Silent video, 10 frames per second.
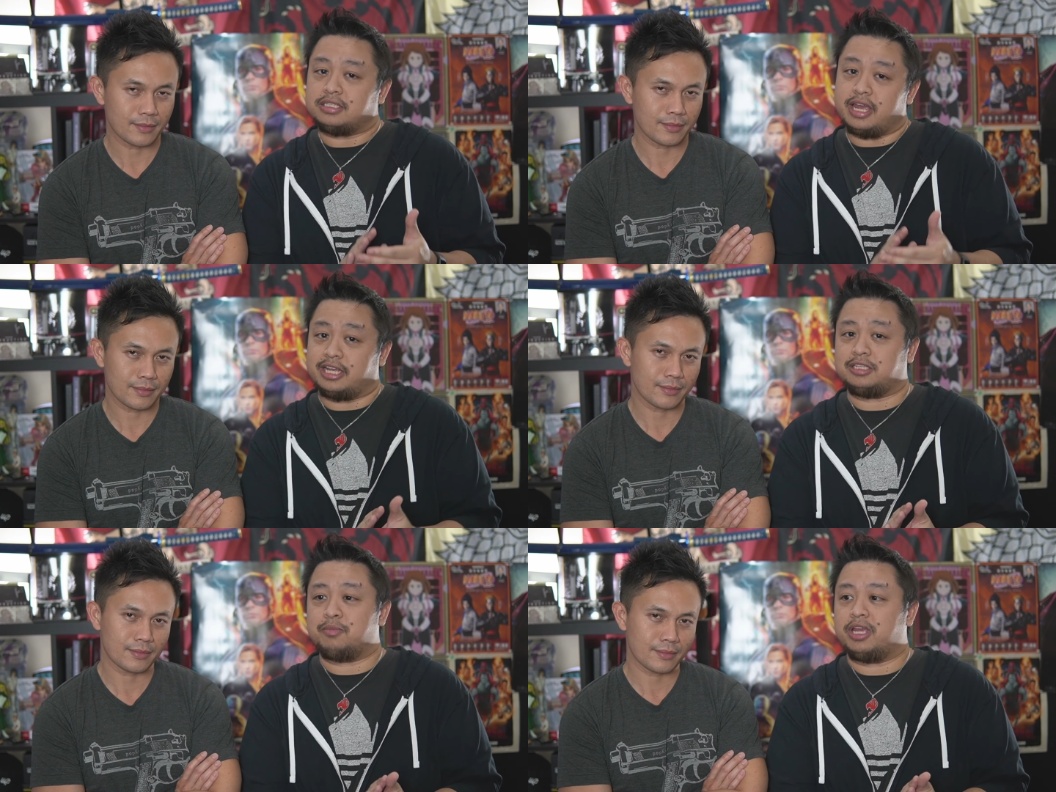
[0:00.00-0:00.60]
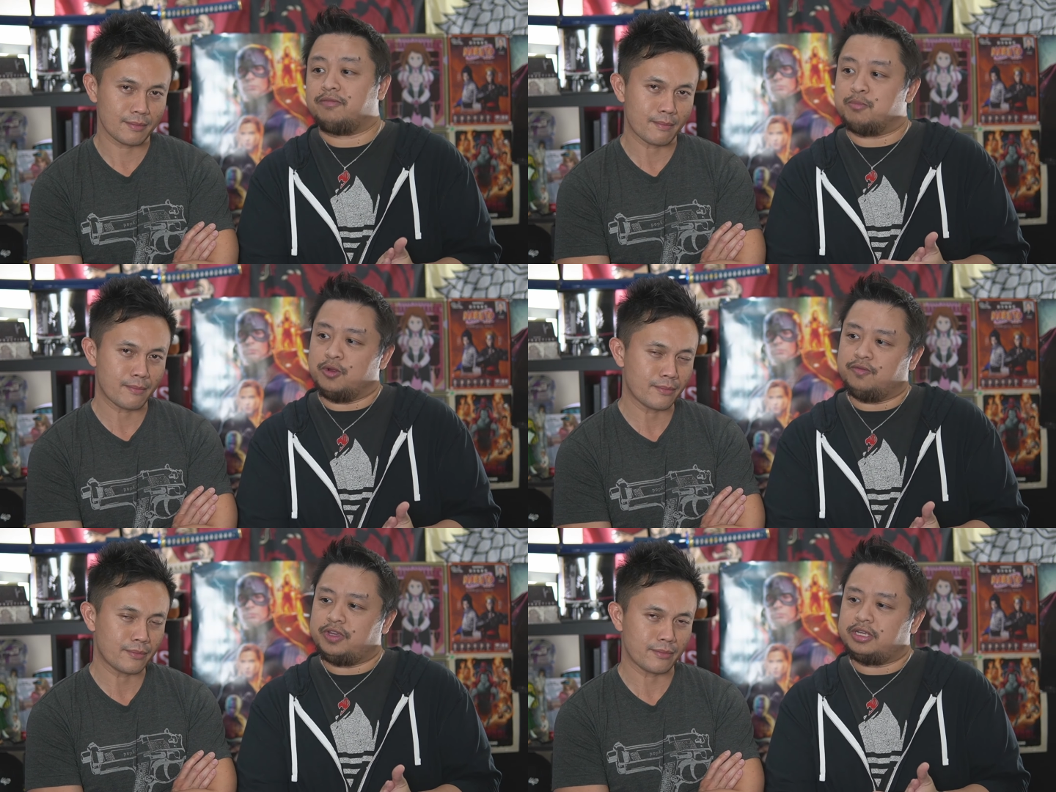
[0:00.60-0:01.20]
Speaker 1: X-Men
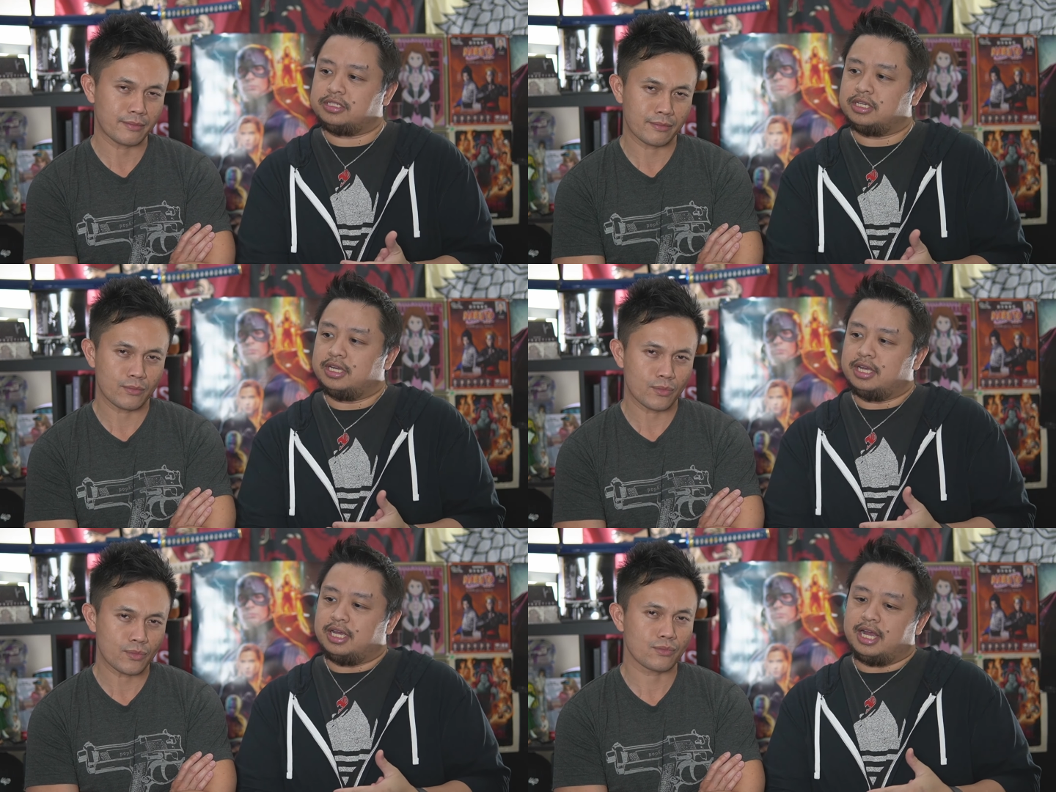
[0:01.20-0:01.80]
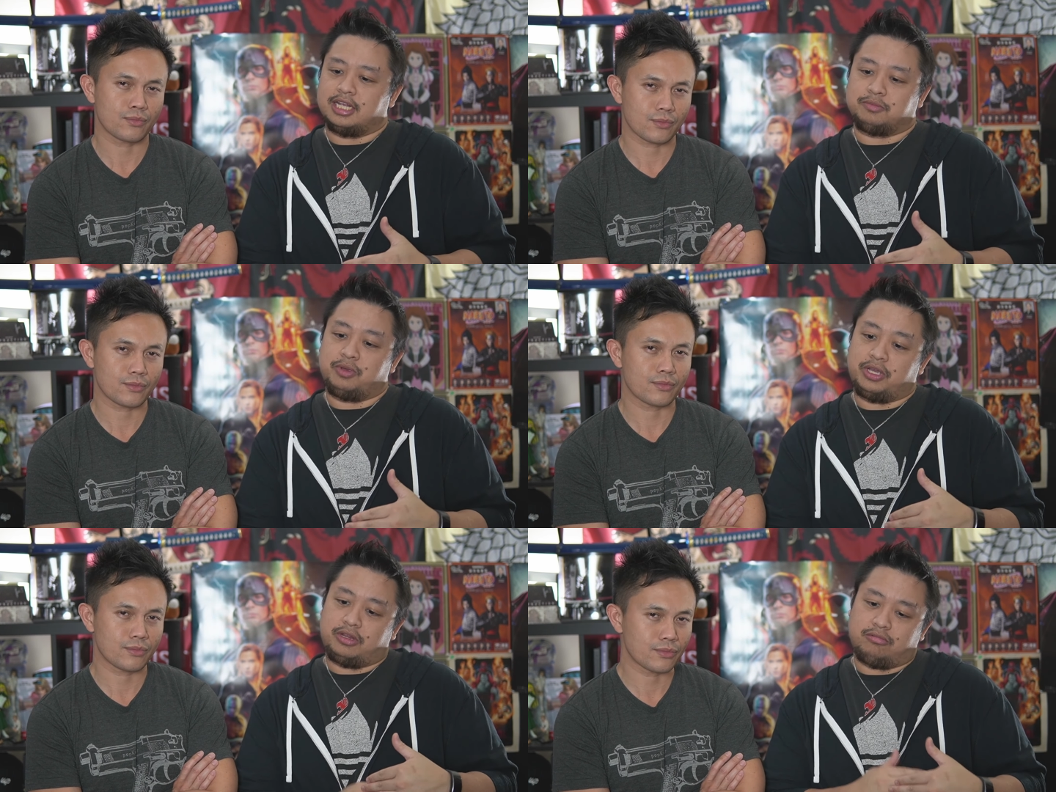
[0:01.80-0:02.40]
movies has
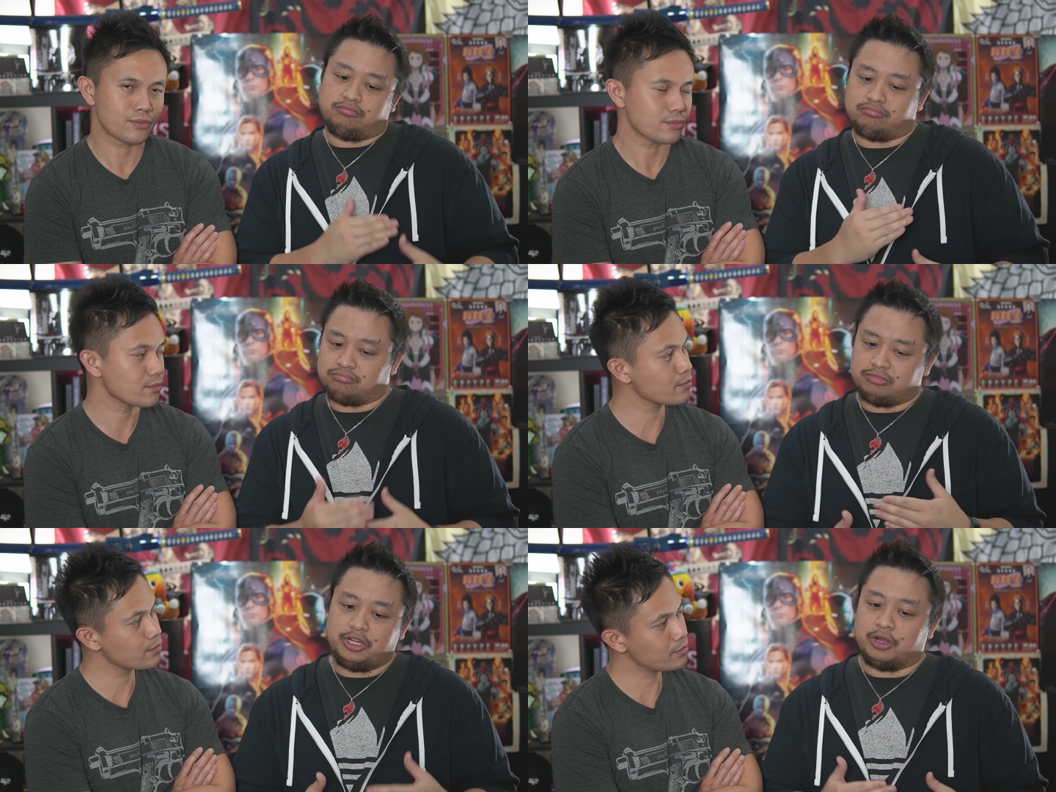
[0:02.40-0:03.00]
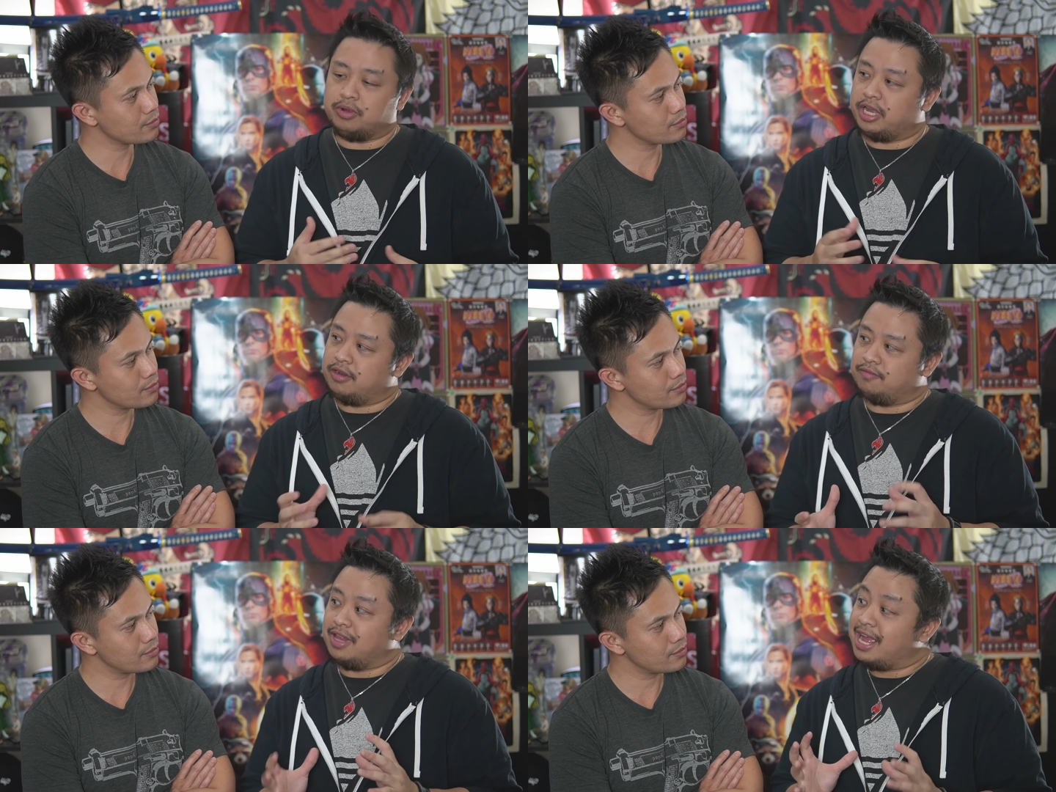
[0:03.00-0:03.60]
been you know kind
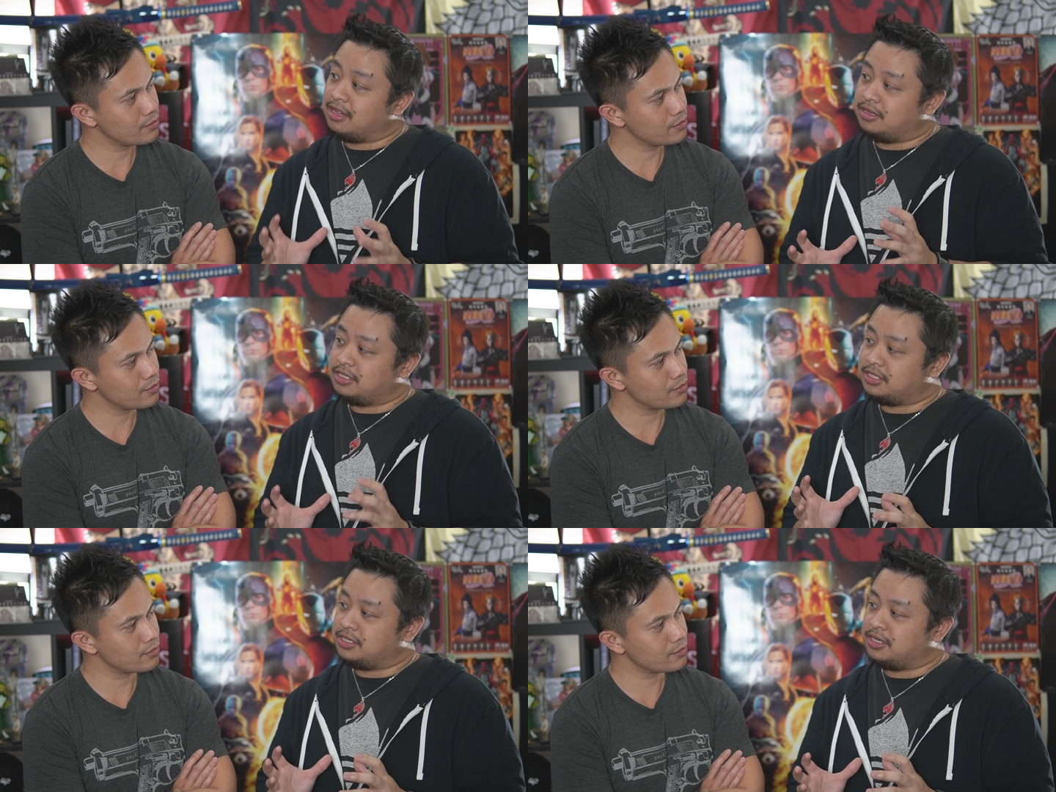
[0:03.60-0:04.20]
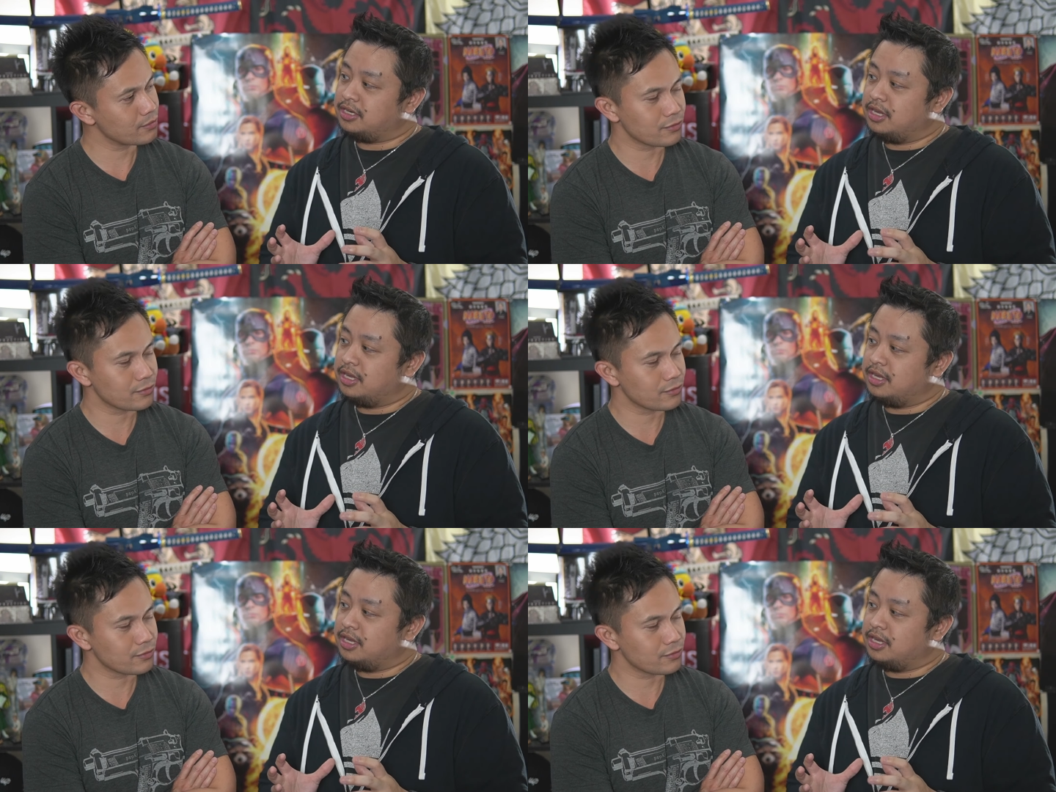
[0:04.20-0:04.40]
of lackluster